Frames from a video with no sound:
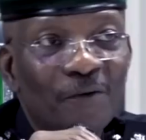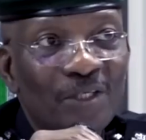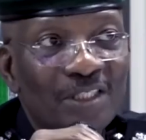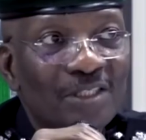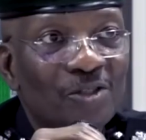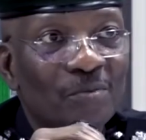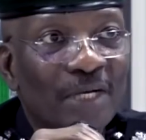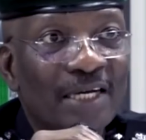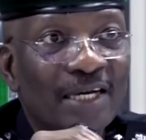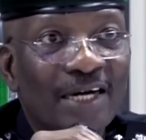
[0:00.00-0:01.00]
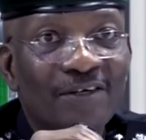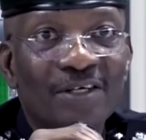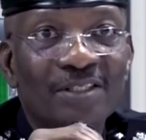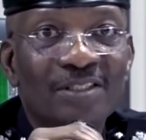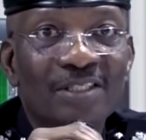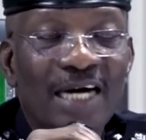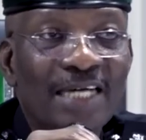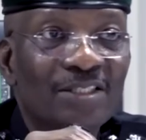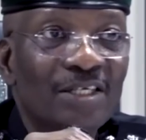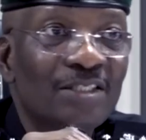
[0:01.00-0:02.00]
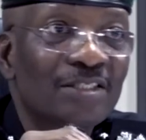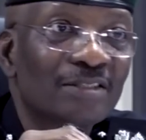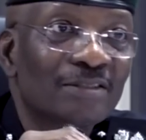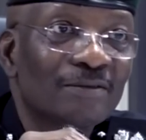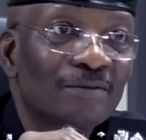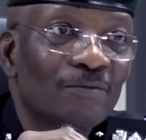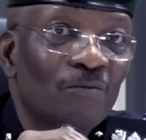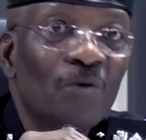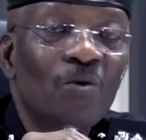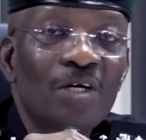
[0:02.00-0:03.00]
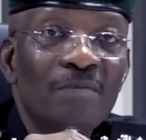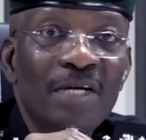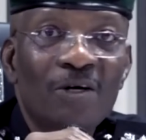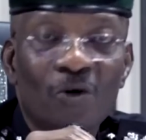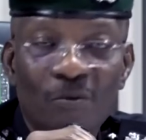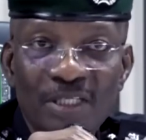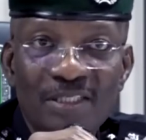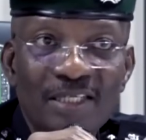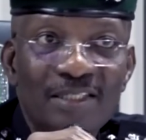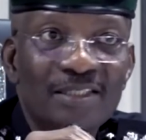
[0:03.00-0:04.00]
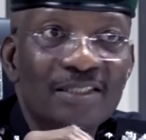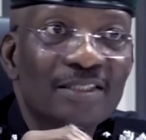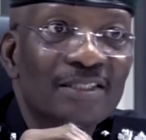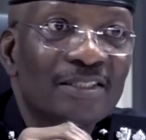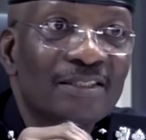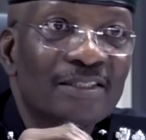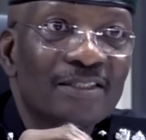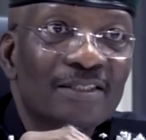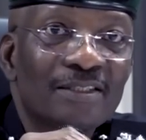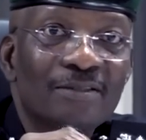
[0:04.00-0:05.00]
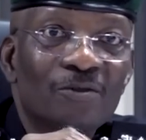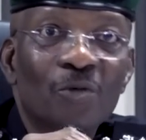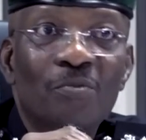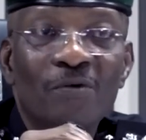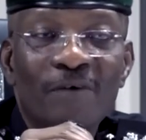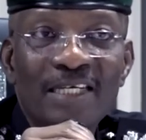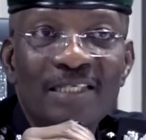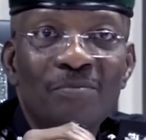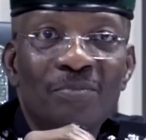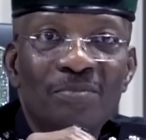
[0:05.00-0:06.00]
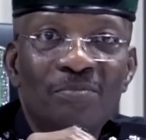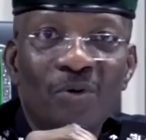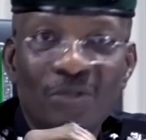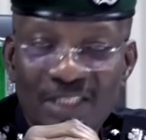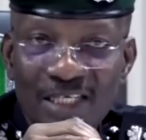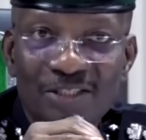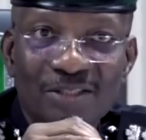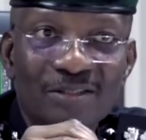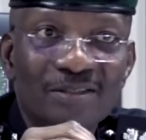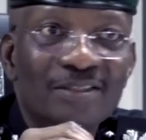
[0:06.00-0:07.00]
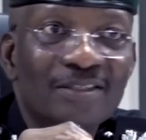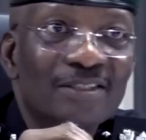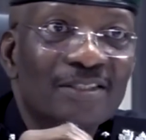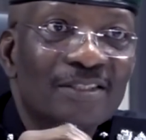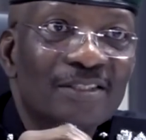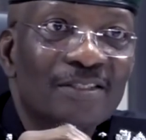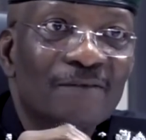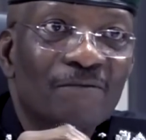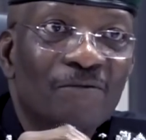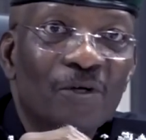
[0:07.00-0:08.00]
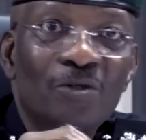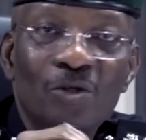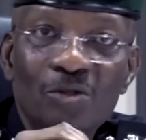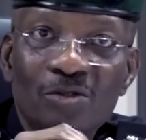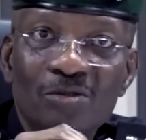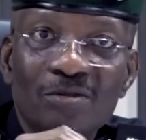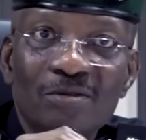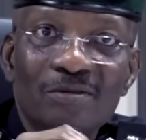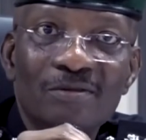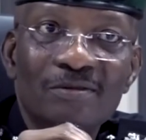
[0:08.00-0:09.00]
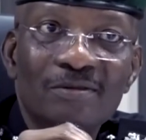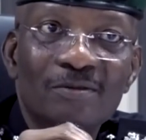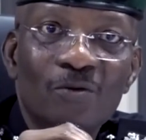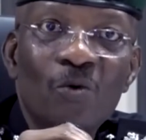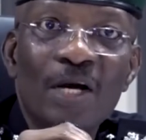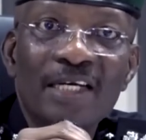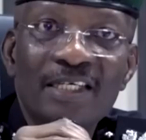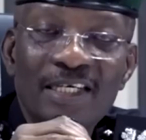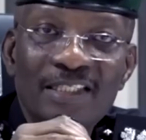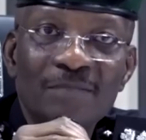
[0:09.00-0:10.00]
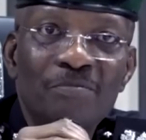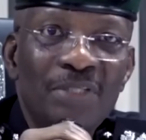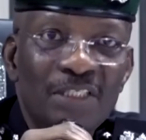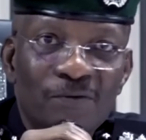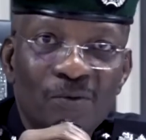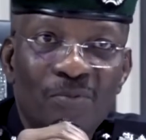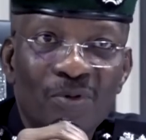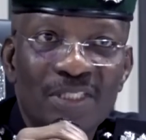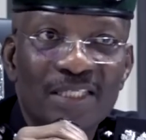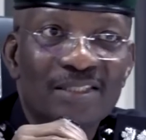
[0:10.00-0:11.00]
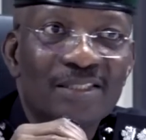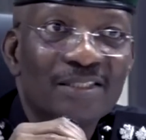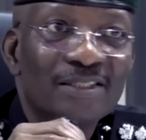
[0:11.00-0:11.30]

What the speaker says: you listen to my address, I said we will remain committed to providing protection for those who engage in peaceful protest.